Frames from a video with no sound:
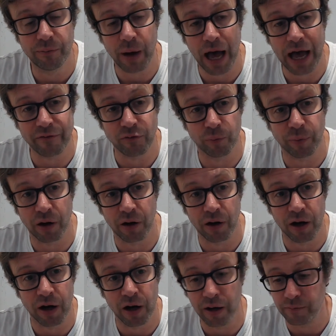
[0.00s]

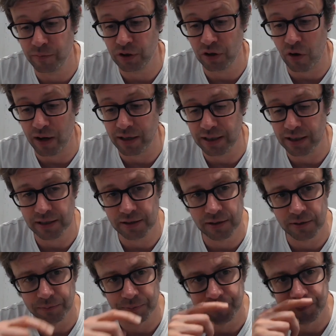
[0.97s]
behavioural um,
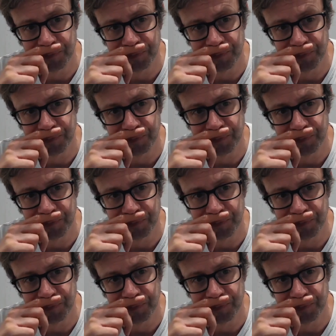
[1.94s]
scientists,